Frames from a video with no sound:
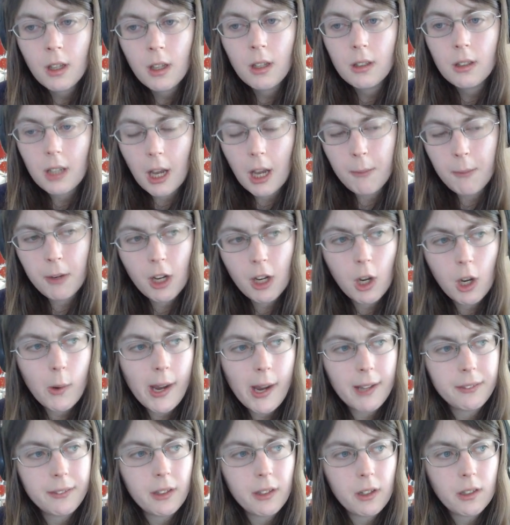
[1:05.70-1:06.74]
I'm going to go
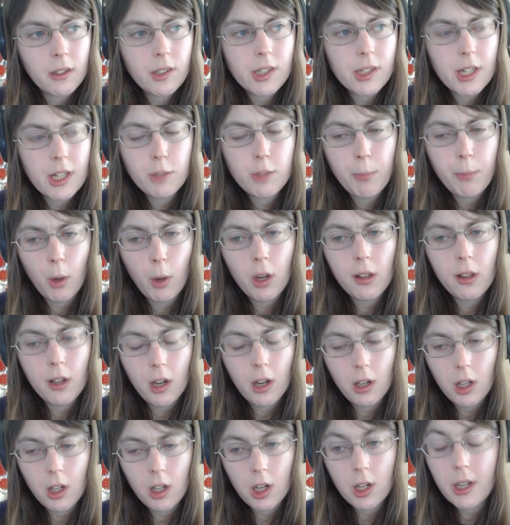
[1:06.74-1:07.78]
out there and say, spoiler
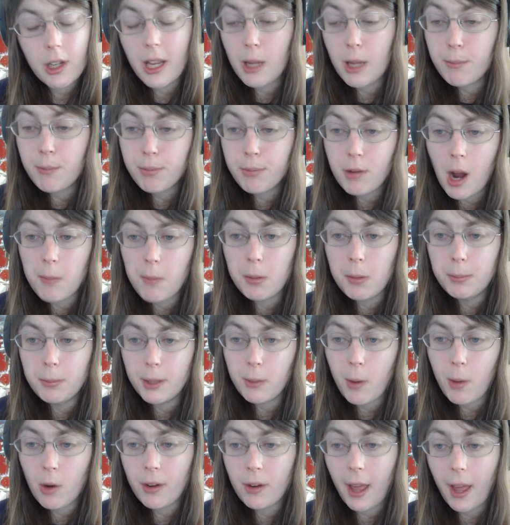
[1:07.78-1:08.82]
alert, it probably
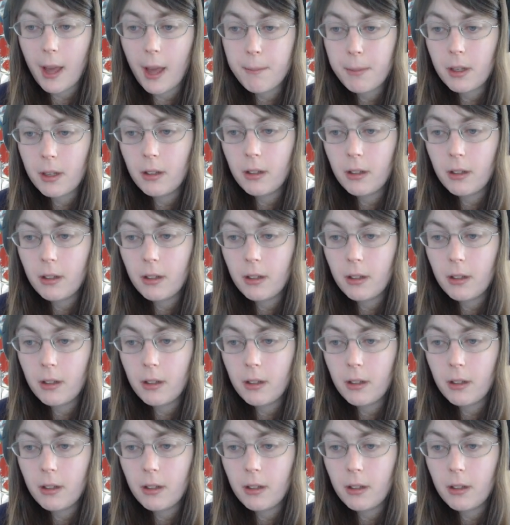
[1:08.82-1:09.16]
won't happen.